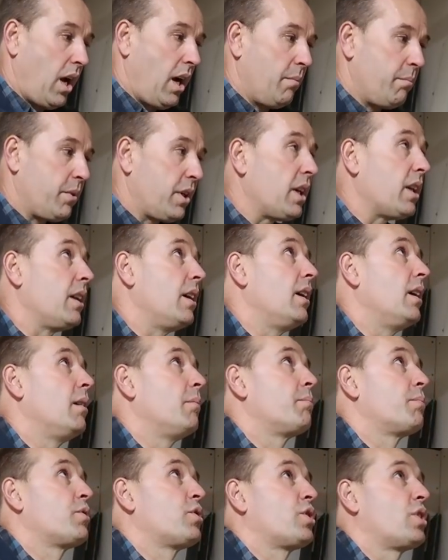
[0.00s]
I'm
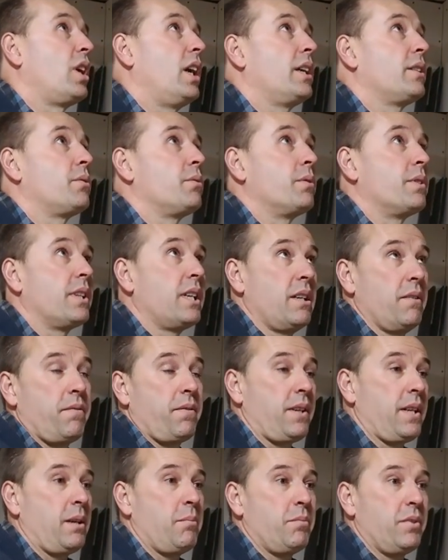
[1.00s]
gonna try to
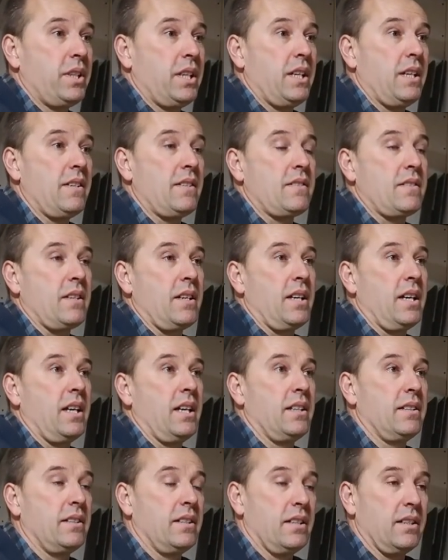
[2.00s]
reframe these
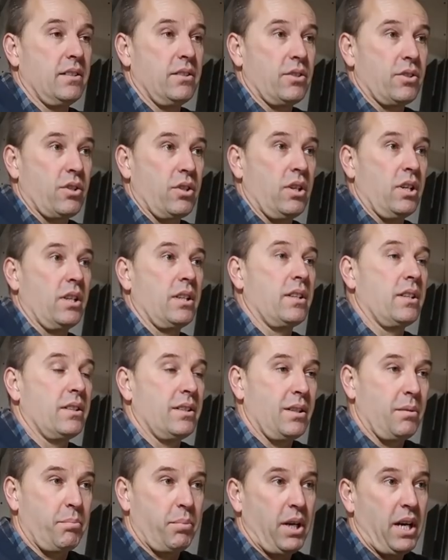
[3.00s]
and then mm -hmm. run
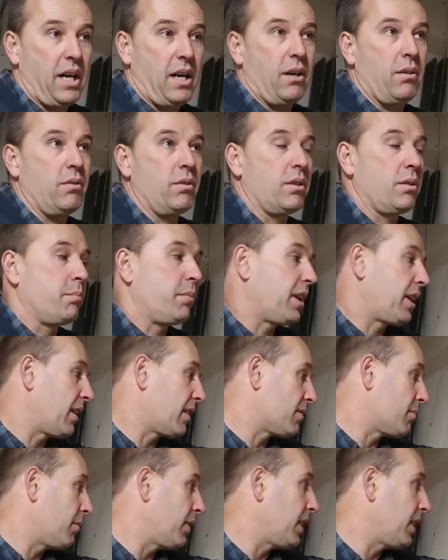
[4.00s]
the power because